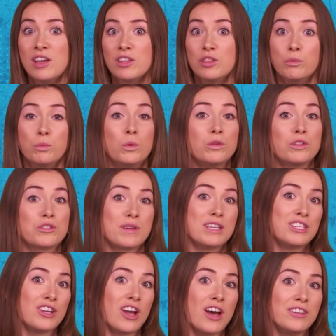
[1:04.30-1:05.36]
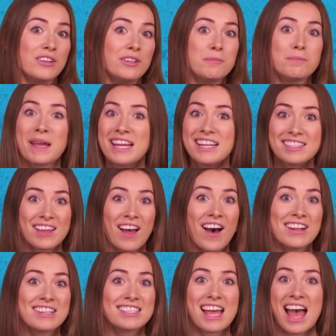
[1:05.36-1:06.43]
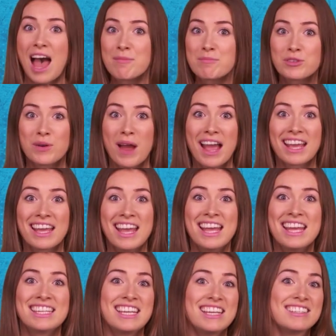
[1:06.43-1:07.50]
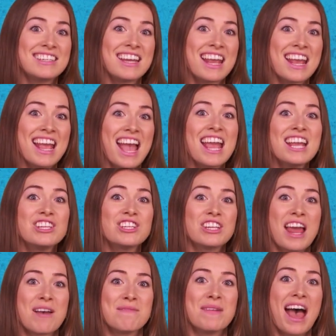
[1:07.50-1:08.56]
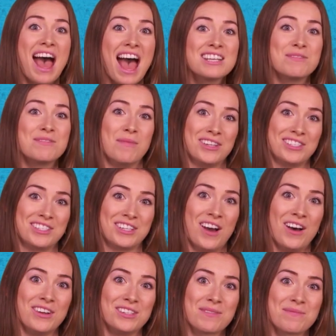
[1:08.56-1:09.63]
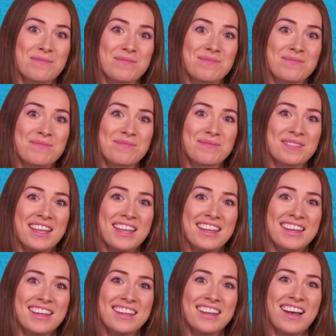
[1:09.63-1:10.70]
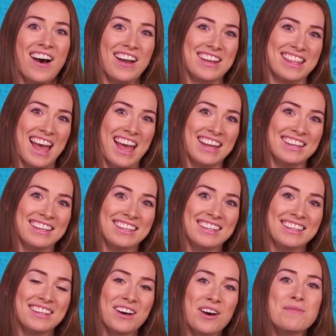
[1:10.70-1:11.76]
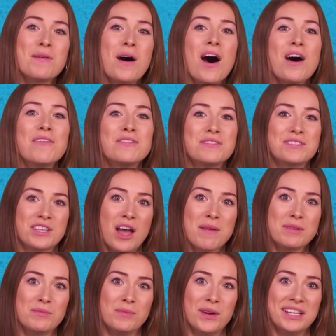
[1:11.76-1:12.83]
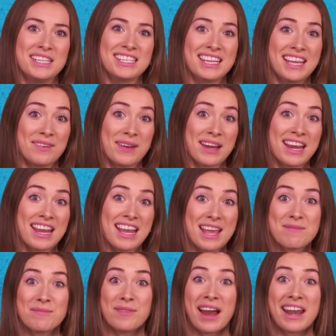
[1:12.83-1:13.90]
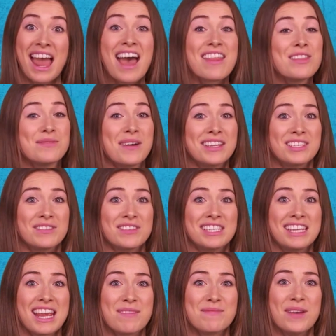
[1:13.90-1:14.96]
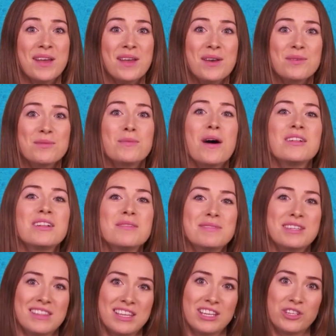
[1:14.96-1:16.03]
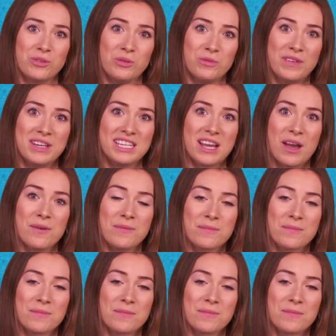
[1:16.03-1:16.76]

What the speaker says: The Wall Street Journal, Pizza Hut, Amtrak, Disney, H&M and MasterCard. Hi there. On behalf of Simon Wood, Giri, Imran and the rest of the team, welcome to this short video.